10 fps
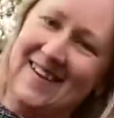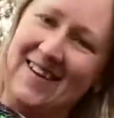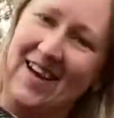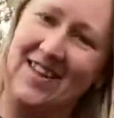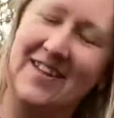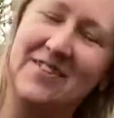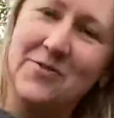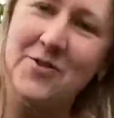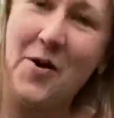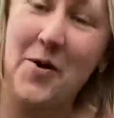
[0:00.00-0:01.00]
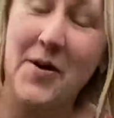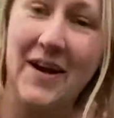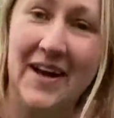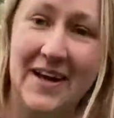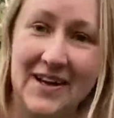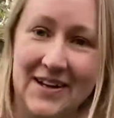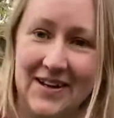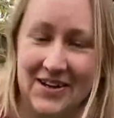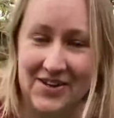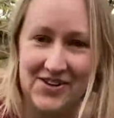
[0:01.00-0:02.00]
I think there's also a
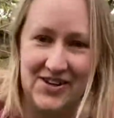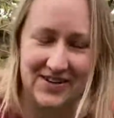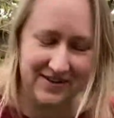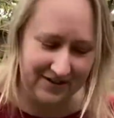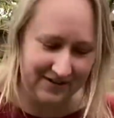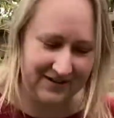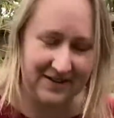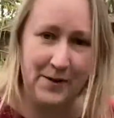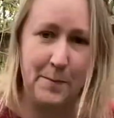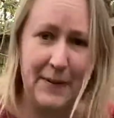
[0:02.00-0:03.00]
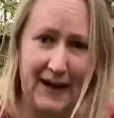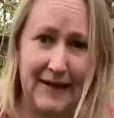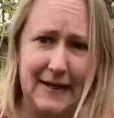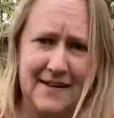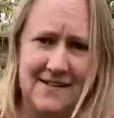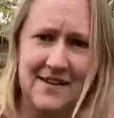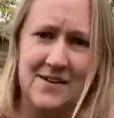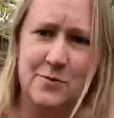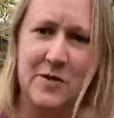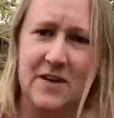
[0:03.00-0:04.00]
larger blanket
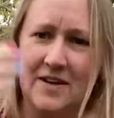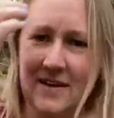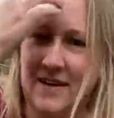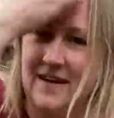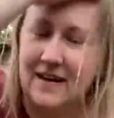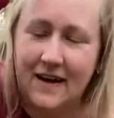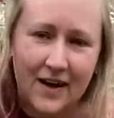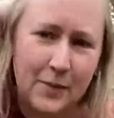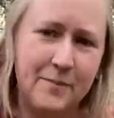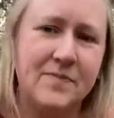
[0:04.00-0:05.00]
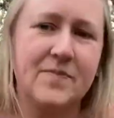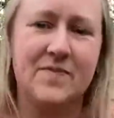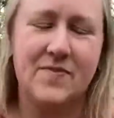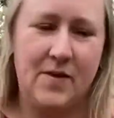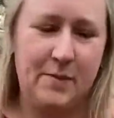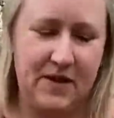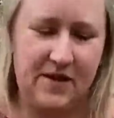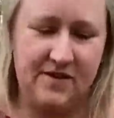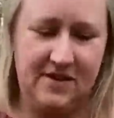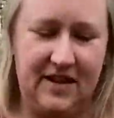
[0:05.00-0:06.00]
sized one,
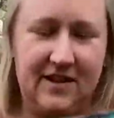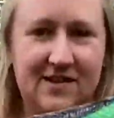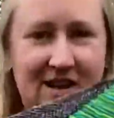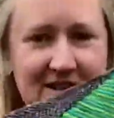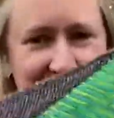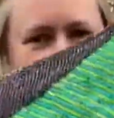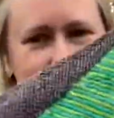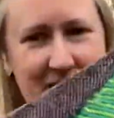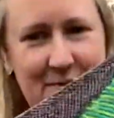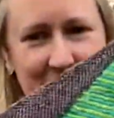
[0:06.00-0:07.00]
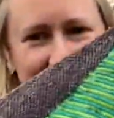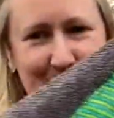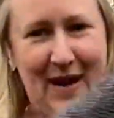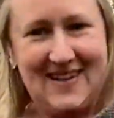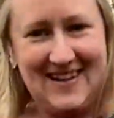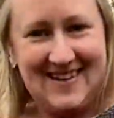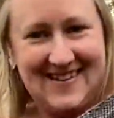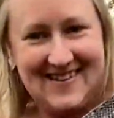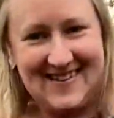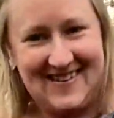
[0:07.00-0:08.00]
because he does like to go big with his patterns,
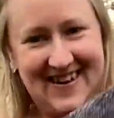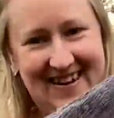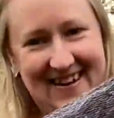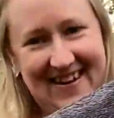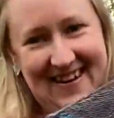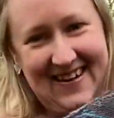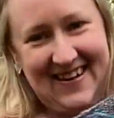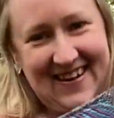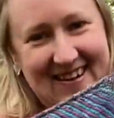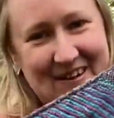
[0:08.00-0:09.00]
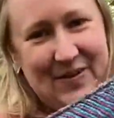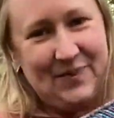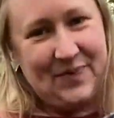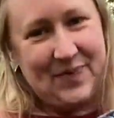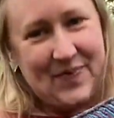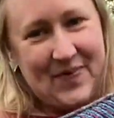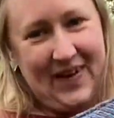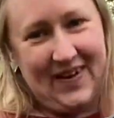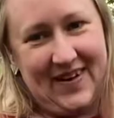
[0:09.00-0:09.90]
doesn't he? Yeah.